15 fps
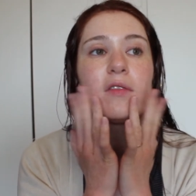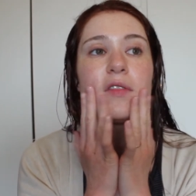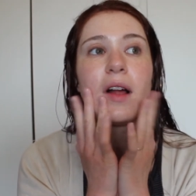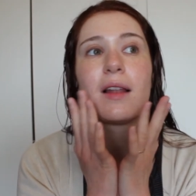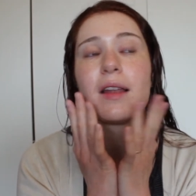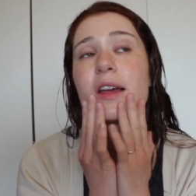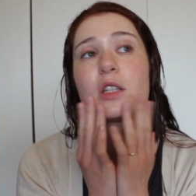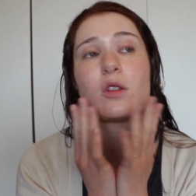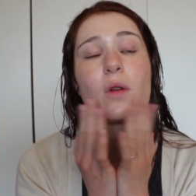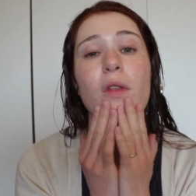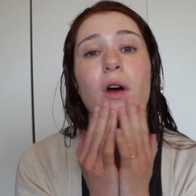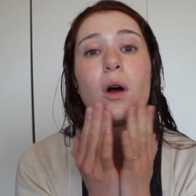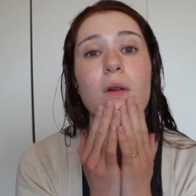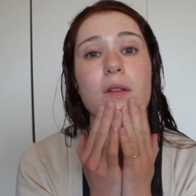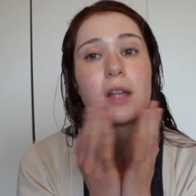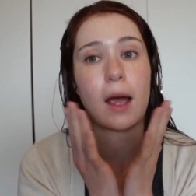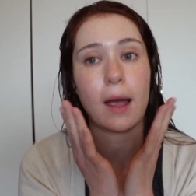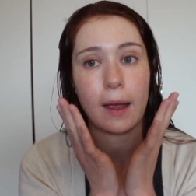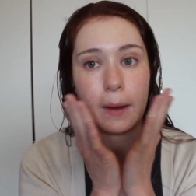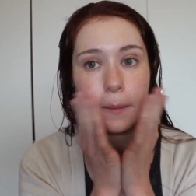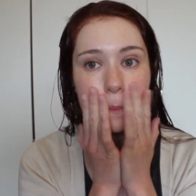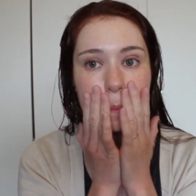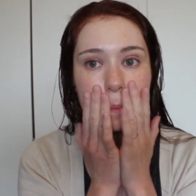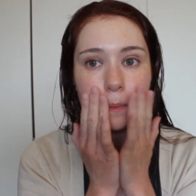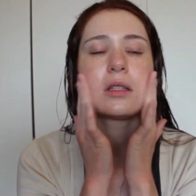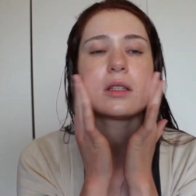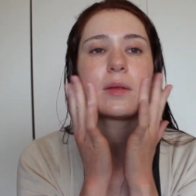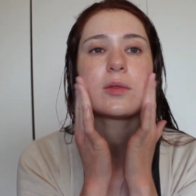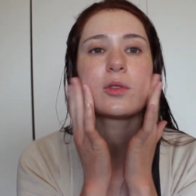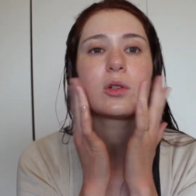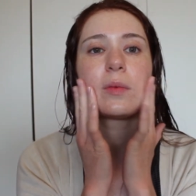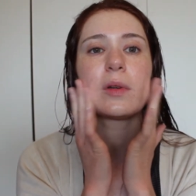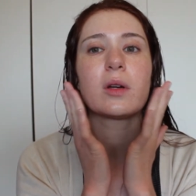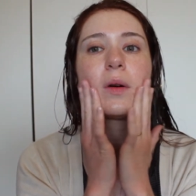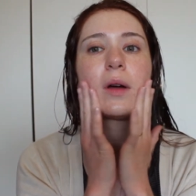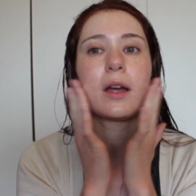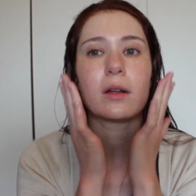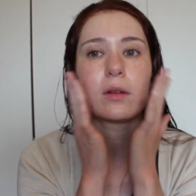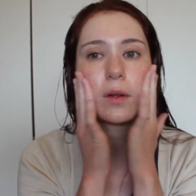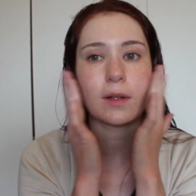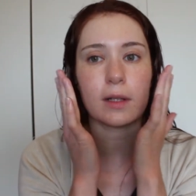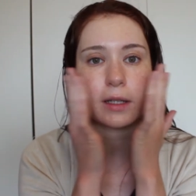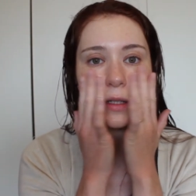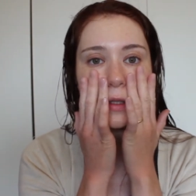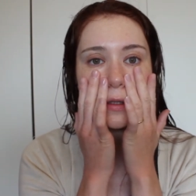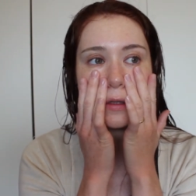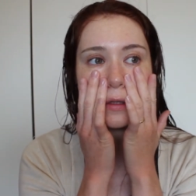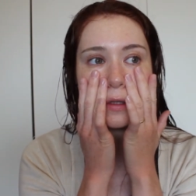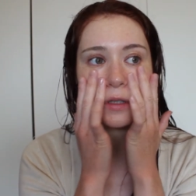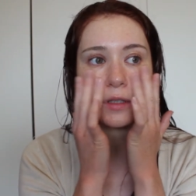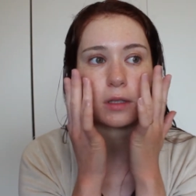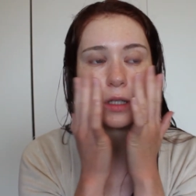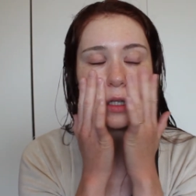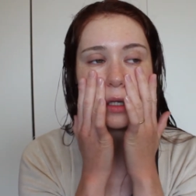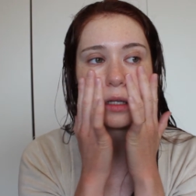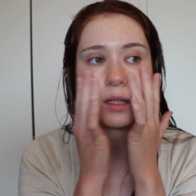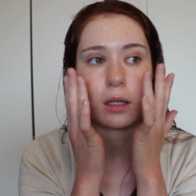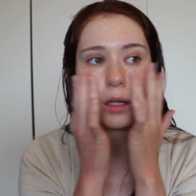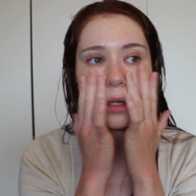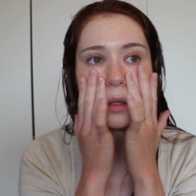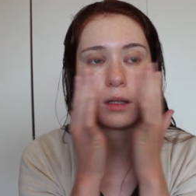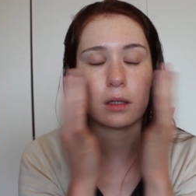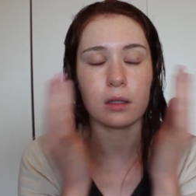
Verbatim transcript: felt nice on the whole time. It's absorbing quite quickly into the skin,